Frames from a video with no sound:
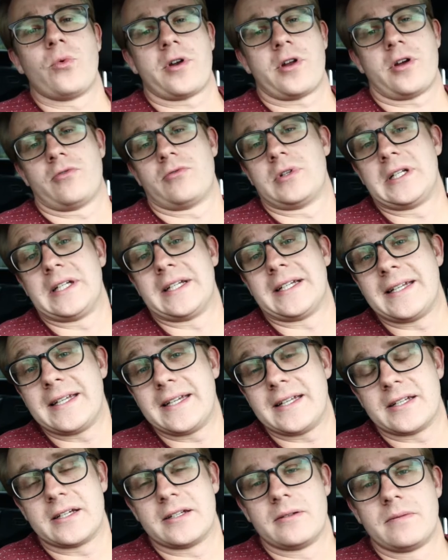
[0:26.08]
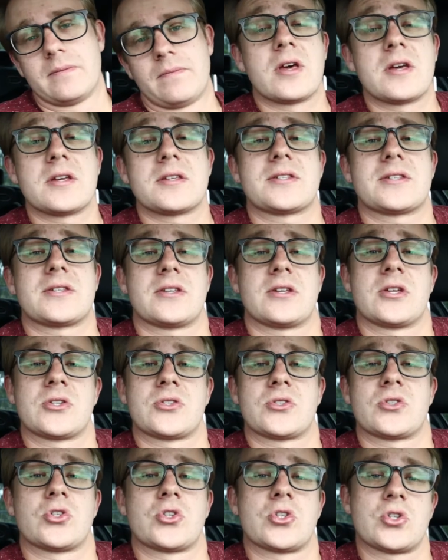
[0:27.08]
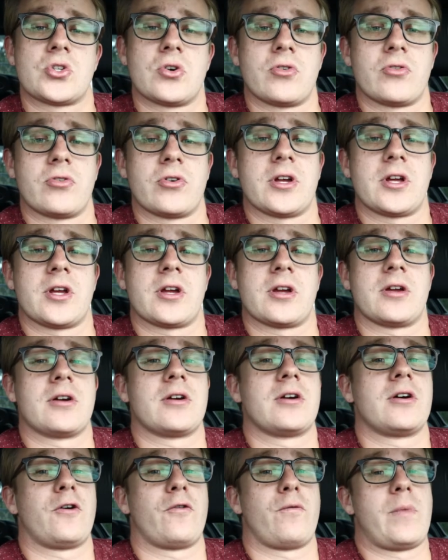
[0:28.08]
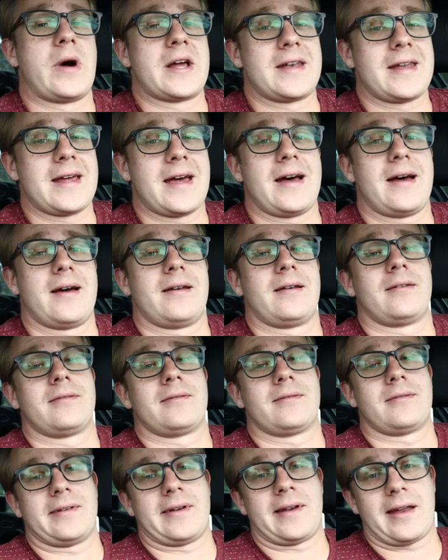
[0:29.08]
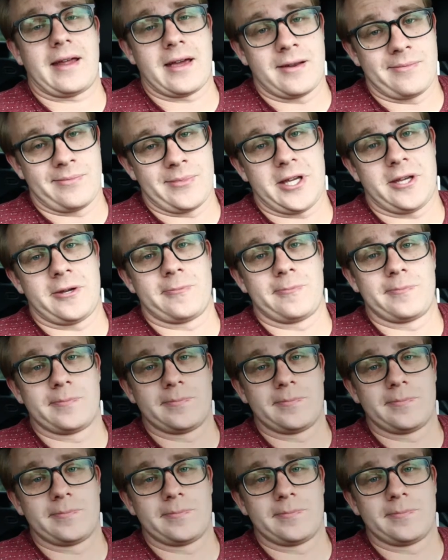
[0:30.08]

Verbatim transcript: what I really needed. This is the story of my dad and me.